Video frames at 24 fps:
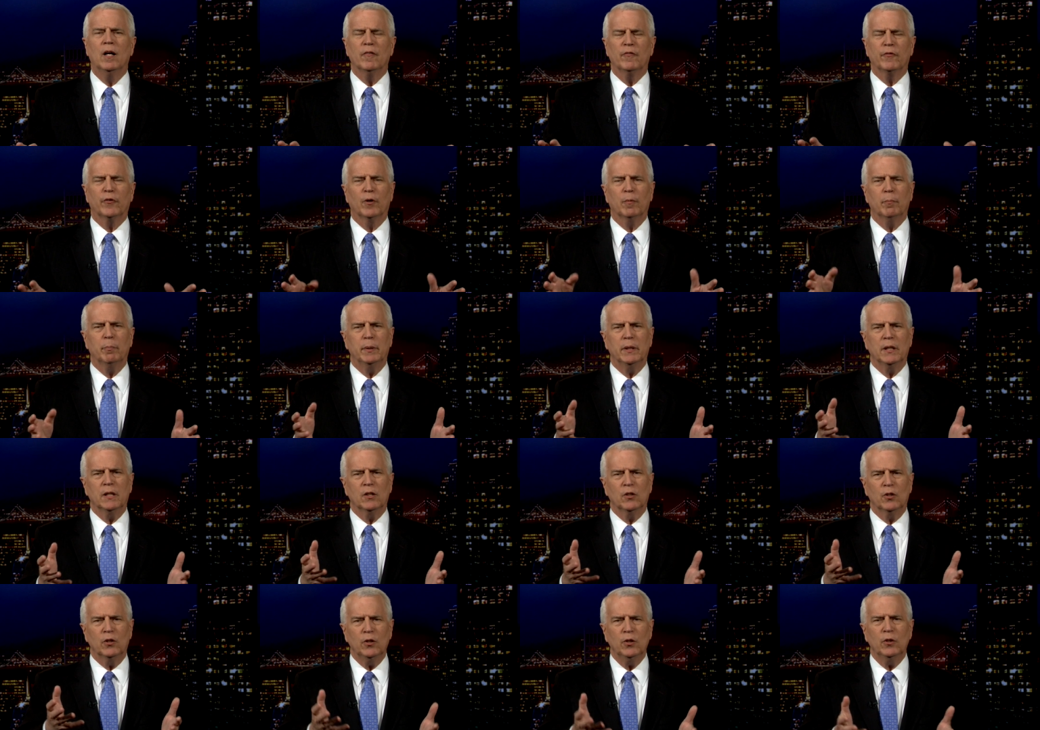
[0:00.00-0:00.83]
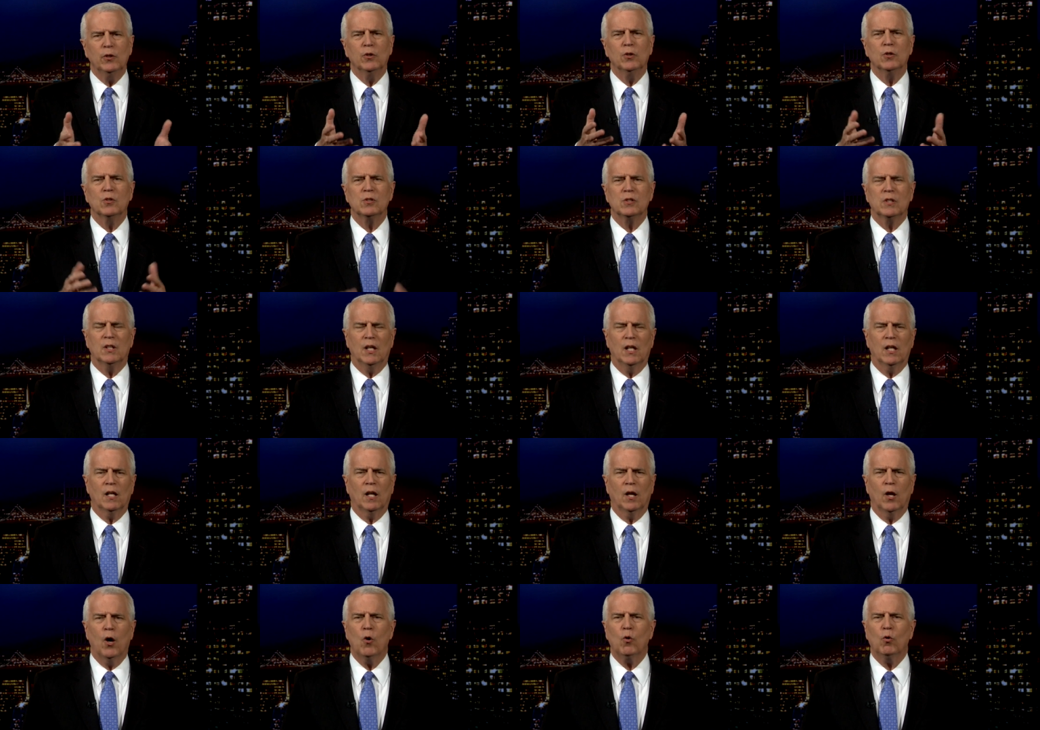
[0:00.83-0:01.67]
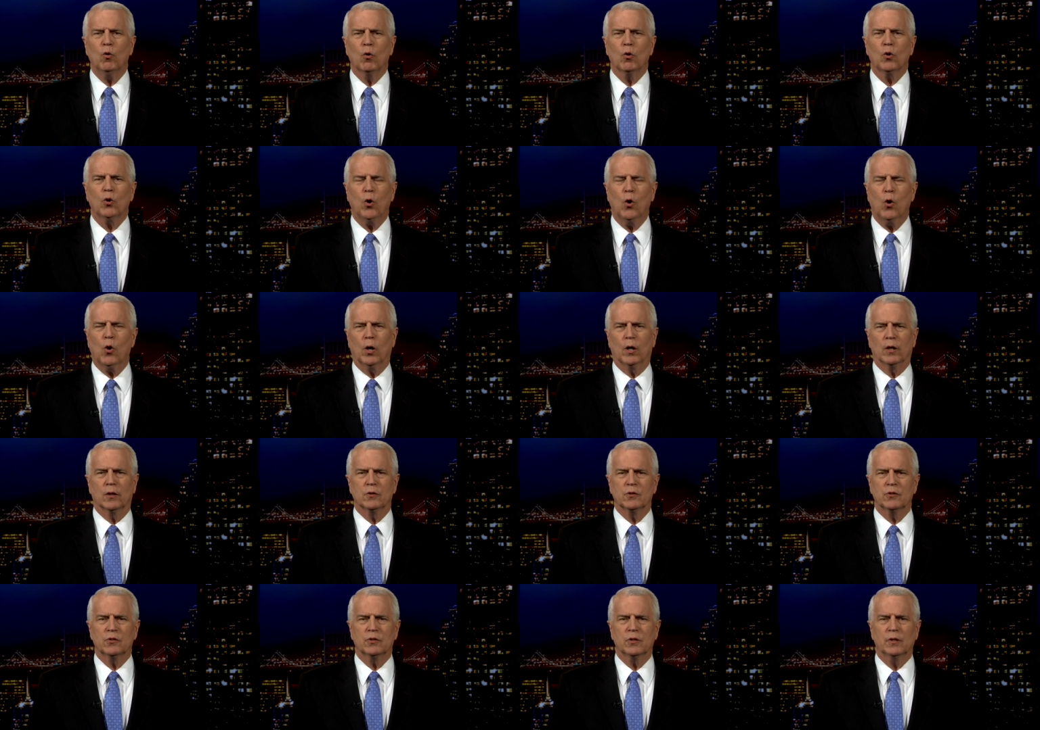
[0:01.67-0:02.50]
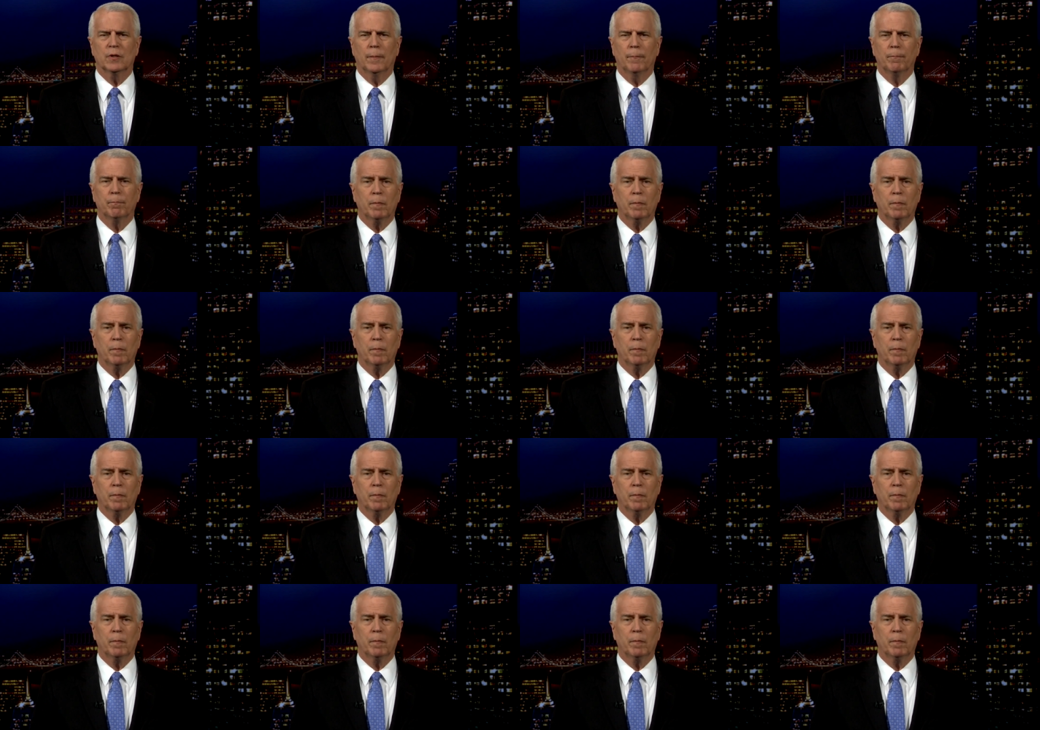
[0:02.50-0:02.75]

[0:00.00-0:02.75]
from being used in local courts.